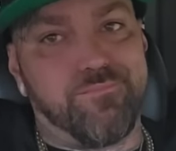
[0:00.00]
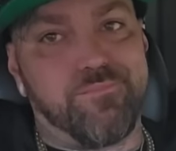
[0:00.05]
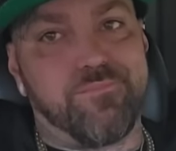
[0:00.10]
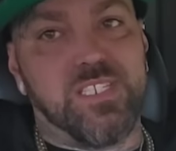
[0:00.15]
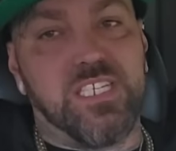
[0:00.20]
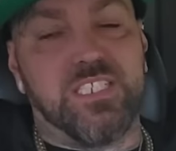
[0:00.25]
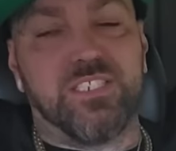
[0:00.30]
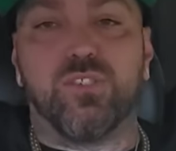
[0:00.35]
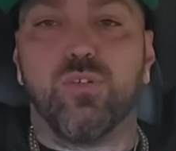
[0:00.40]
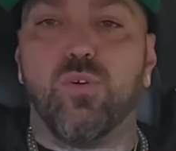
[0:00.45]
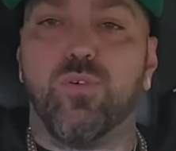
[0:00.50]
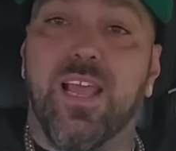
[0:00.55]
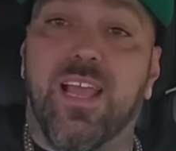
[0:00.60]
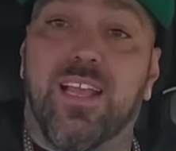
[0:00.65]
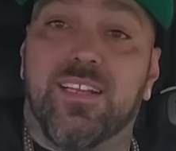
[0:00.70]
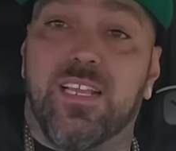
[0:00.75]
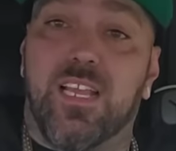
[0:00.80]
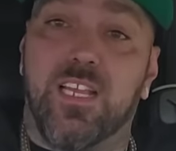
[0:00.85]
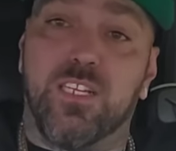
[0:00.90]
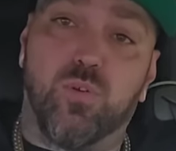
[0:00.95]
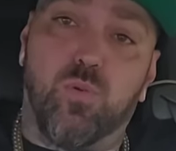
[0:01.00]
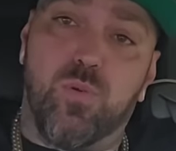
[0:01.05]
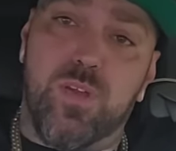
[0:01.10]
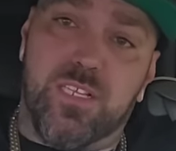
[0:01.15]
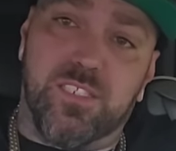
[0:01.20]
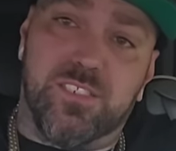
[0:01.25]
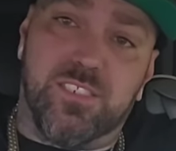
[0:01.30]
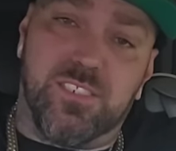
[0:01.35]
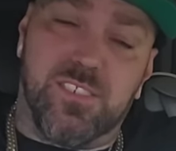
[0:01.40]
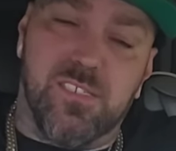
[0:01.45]
This dude had that
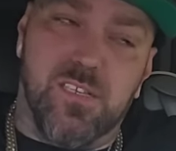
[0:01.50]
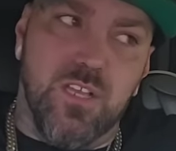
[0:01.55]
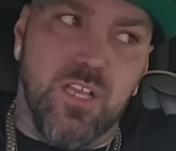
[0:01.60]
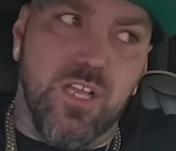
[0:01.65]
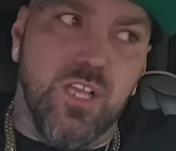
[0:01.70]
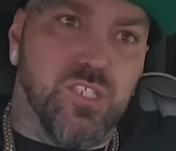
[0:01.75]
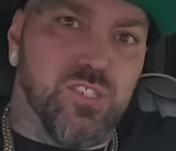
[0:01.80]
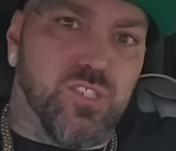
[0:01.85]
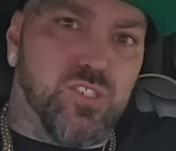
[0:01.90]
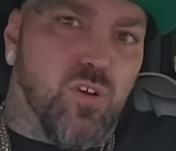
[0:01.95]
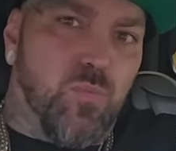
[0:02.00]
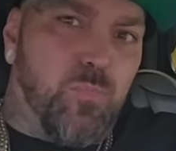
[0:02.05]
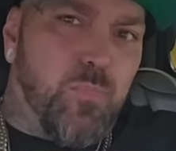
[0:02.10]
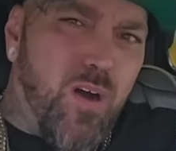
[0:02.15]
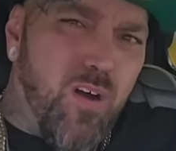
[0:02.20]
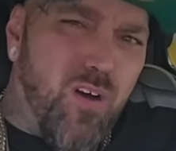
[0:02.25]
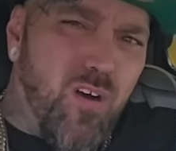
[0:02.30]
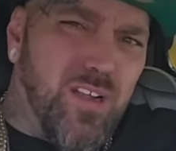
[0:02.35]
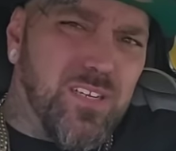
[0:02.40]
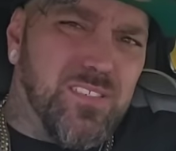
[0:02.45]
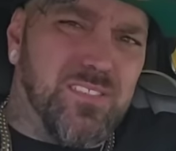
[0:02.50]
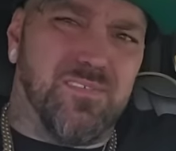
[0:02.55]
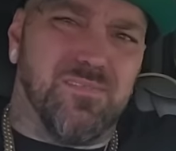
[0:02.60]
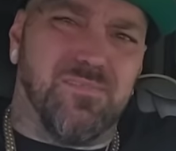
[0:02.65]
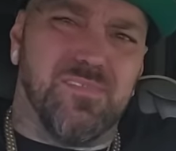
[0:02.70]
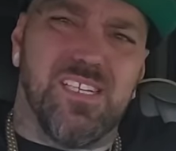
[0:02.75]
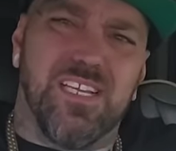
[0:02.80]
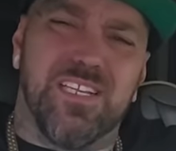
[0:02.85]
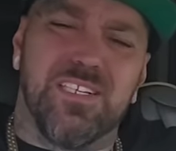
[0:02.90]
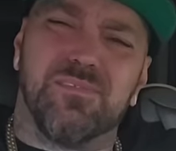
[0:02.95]
twitch. So upon
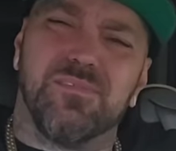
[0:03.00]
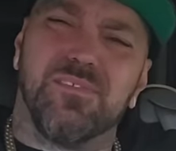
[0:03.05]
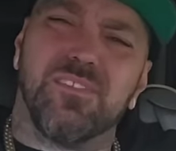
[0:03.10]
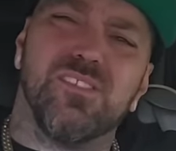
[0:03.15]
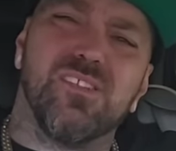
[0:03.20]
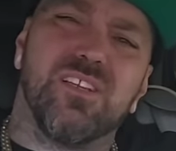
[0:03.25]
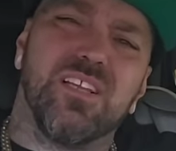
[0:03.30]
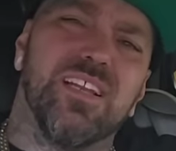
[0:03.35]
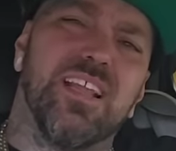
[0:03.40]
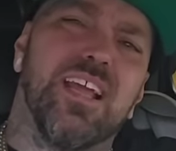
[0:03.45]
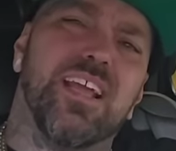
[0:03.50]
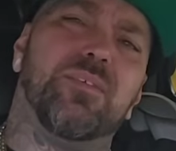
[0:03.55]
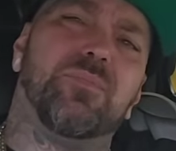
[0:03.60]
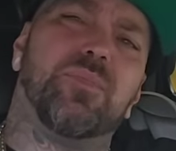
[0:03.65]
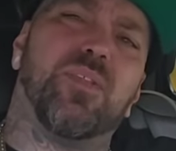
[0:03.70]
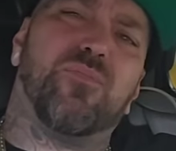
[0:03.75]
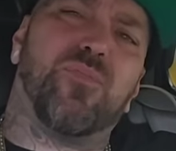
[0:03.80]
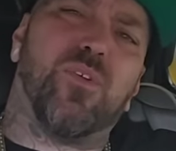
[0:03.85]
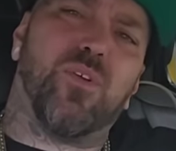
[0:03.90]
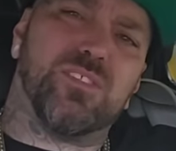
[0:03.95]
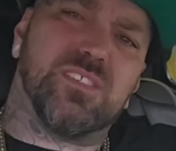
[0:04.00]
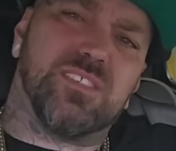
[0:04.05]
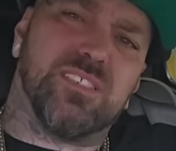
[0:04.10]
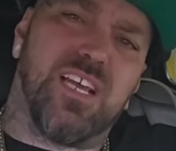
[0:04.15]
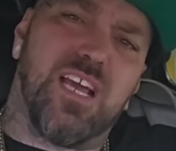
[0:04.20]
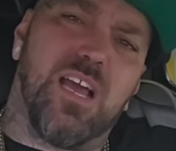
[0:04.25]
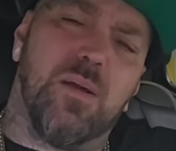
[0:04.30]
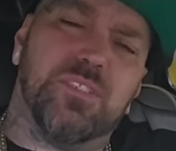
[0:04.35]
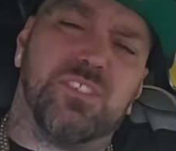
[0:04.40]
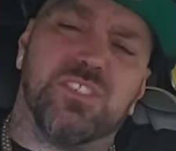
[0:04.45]
like looking at him the first
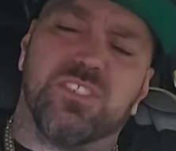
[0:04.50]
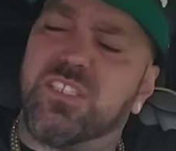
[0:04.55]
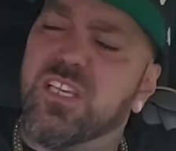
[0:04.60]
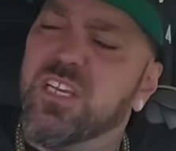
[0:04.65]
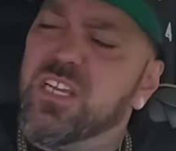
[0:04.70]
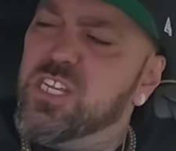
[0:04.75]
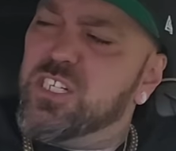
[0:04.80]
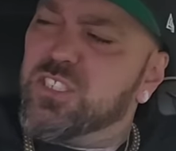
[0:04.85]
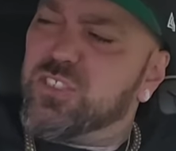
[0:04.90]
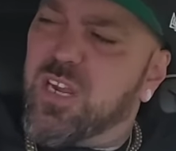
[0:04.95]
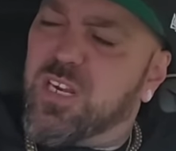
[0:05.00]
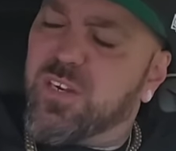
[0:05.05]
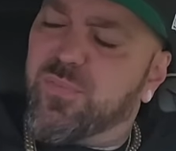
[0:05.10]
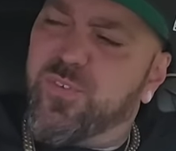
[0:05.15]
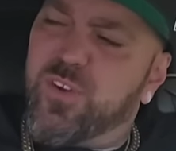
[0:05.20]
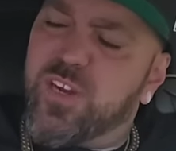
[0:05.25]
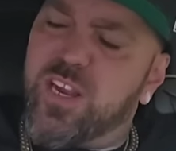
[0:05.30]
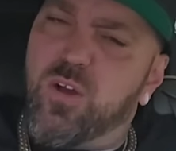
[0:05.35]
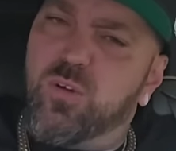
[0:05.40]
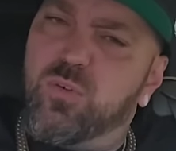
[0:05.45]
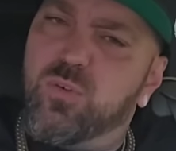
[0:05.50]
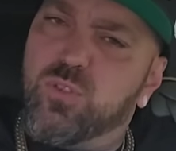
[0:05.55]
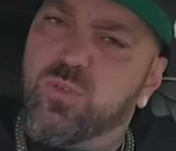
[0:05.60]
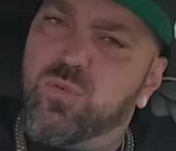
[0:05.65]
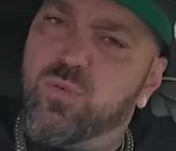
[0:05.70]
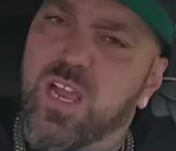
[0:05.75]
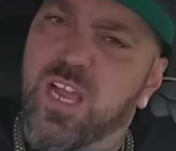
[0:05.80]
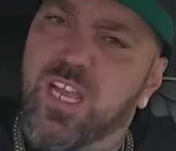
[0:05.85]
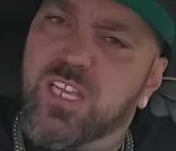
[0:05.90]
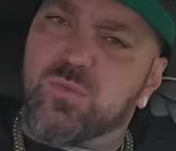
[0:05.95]
time and just trying to figure out who the new
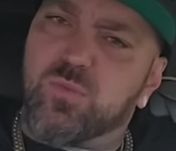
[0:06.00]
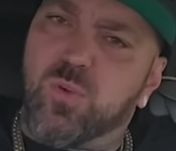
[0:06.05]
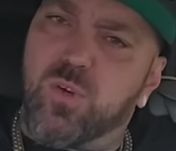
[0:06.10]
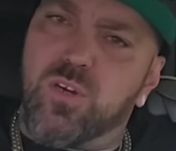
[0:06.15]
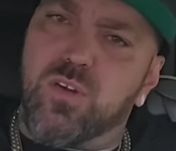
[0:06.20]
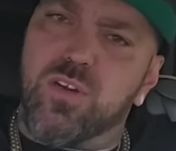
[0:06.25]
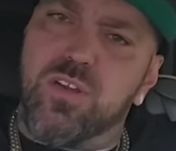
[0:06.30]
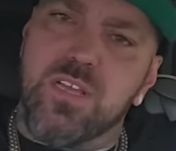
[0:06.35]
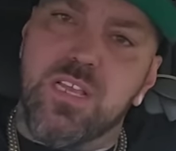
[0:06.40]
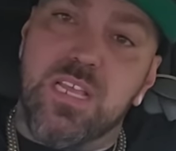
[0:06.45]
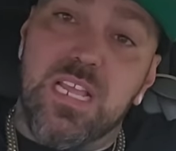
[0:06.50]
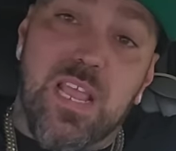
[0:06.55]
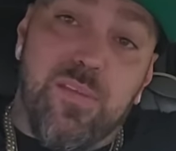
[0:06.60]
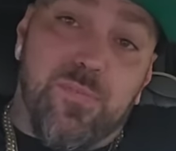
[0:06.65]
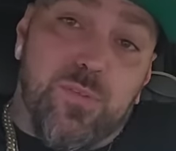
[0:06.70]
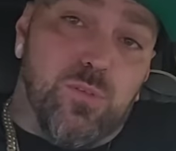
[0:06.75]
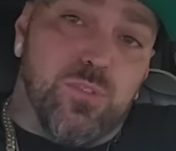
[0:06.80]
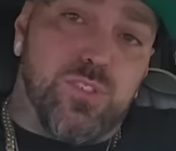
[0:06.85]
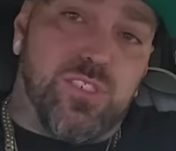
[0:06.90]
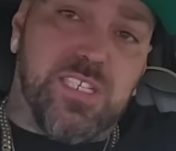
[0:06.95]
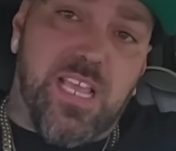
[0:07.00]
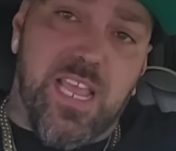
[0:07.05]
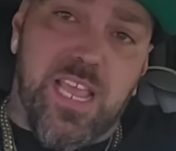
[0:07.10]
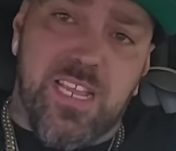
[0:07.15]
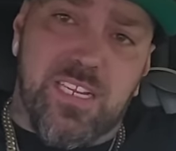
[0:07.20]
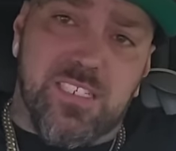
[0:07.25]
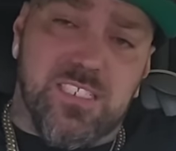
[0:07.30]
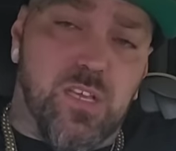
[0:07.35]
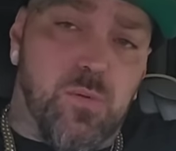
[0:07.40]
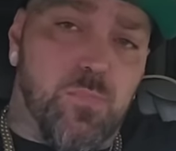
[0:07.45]
guys were, if you
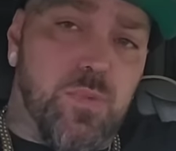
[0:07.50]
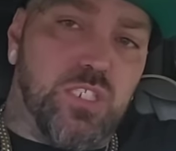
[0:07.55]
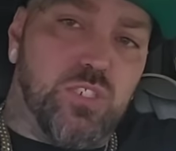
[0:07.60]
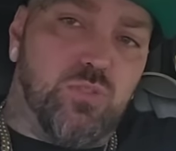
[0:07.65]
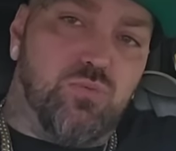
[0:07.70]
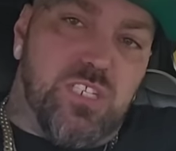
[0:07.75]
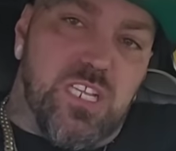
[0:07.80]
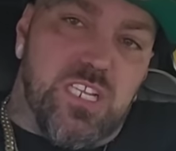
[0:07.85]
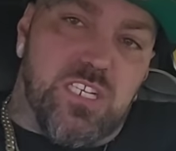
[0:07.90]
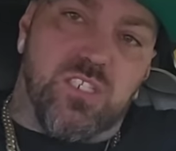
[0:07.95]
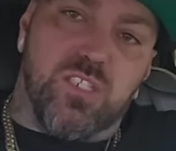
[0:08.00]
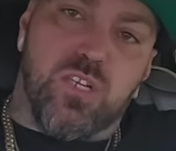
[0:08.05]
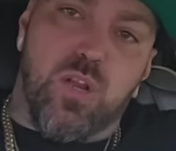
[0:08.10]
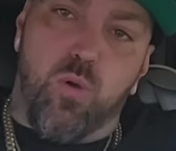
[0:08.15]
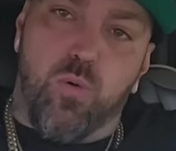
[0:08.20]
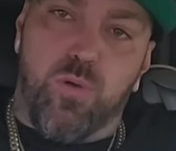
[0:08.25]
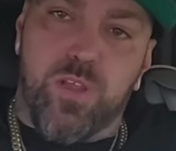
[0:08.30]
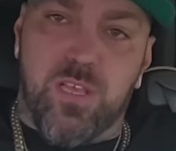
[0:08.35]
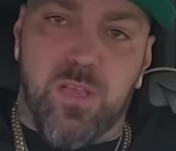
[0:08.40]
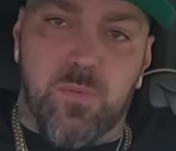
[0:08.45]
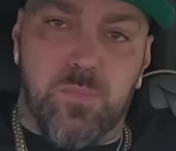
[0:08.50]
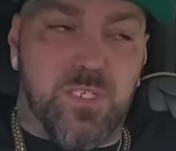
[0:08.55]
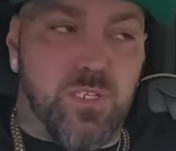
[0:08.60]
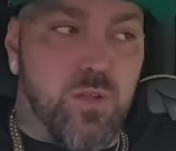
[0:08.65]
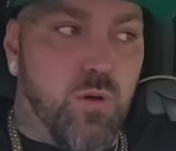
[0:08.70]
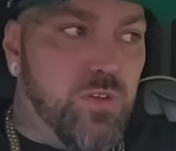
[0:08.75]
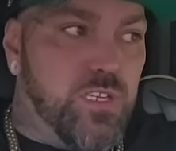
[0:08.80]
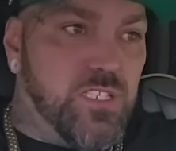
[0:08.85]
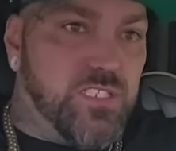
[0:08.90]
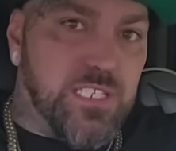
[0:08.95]
scanned him and you didn't know him and
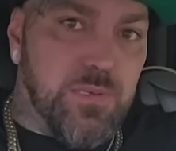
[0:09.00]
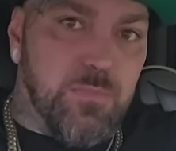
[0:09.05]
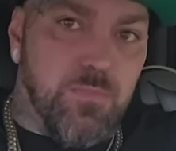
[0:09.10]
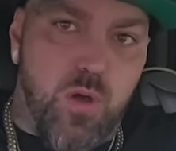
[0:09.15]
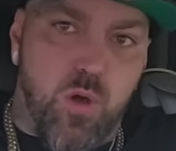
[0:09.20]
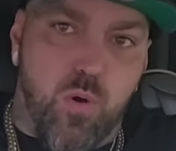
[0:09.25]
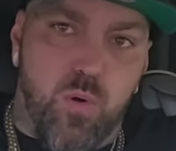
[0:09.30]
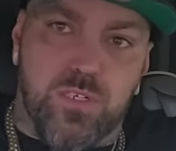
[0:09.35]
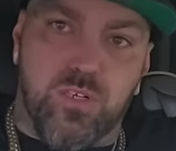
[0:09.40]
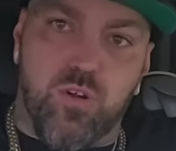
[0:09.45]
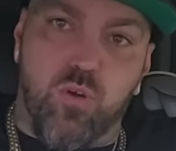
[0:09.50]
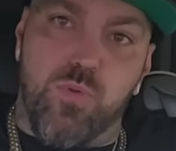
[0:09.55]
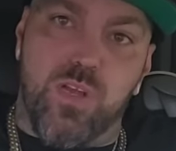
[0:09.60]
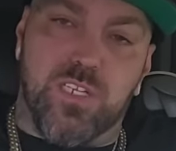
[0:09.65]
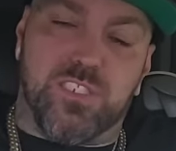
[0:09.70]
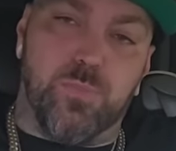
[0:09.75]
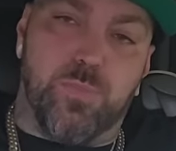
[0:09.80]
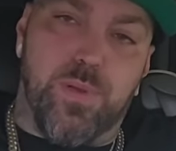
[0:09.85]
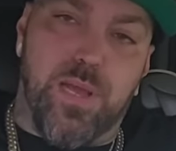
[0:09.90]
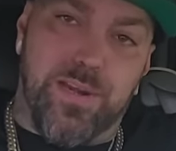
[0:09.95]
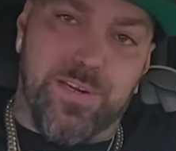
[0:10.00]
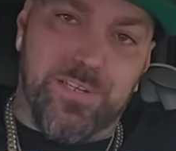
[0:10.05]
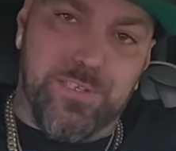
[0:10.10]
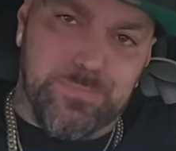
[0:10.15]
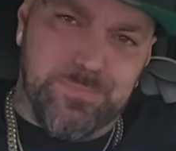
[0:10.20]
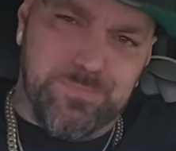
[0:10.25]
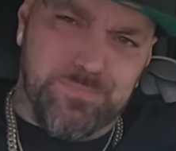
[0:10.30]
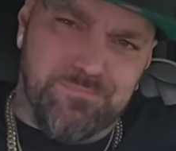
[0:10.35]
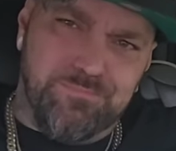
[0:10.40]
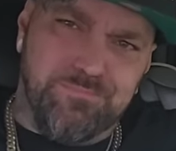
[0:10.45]
know his MO and know much about
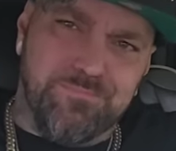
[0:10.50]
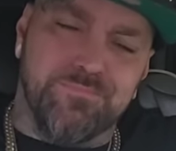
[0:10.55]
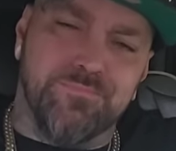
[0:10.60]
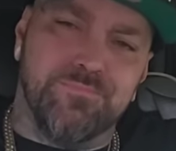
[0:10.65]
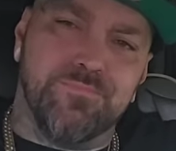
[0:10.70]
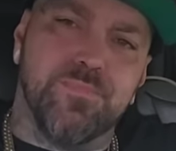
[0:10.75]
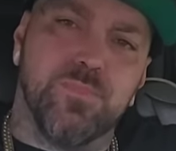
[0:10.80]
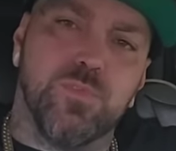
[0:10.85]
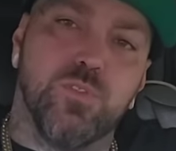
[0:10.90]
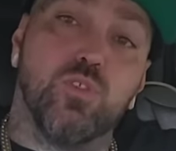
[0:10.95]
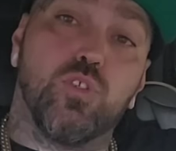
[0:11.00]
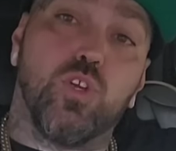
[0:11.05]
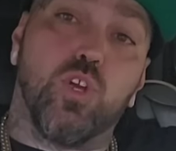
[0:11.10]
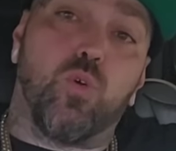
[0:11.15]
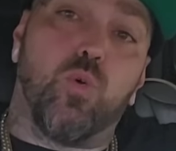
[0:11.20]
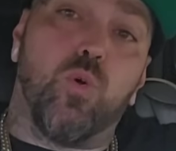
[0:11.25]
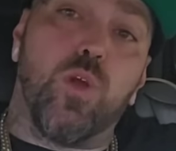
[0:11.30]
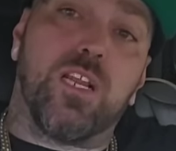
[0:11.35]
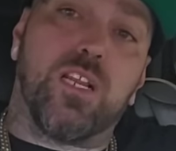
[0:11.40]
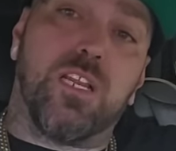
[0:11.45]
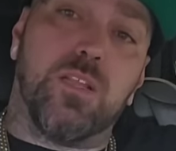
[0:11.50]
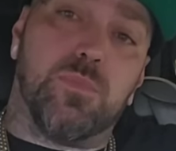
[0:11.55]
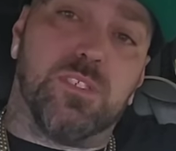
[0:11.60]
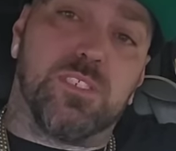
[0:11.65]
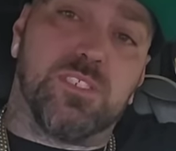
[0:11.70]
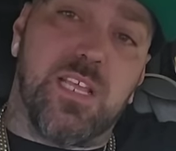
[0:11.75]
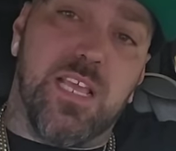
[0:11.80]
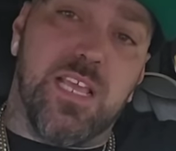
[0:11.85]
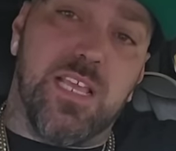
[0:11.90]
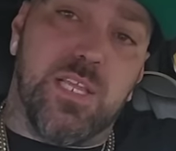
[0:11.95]
him, you could quickly
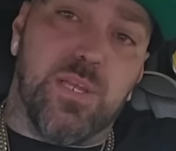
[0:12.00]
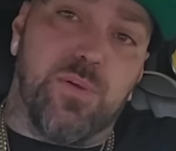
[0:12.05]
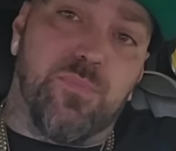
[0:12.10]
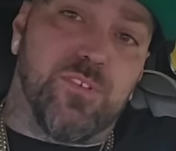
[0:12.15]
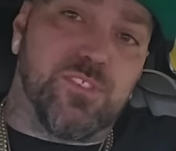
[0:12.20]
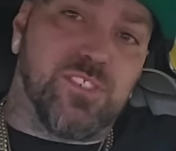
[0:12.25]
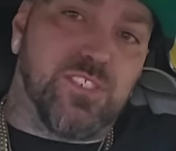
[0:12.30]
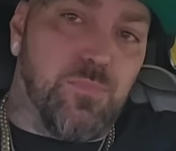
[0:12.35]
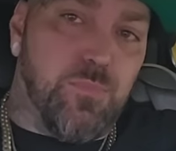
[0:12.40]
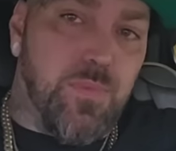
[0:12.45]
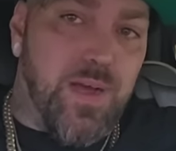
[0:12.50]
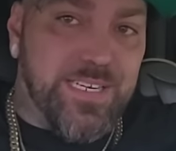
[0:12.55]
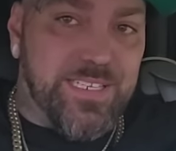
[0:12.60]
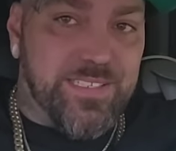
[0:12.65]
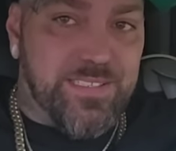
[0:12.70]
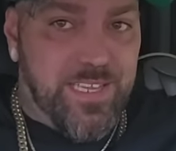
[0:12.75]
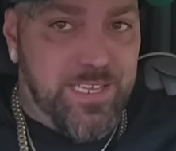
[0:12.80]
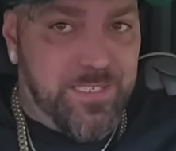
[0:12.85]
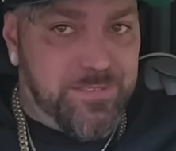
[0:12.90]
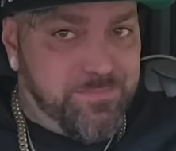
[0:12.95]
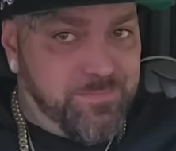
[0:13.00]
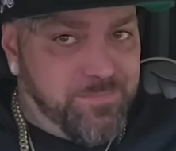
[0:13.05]
mistake him for somebody that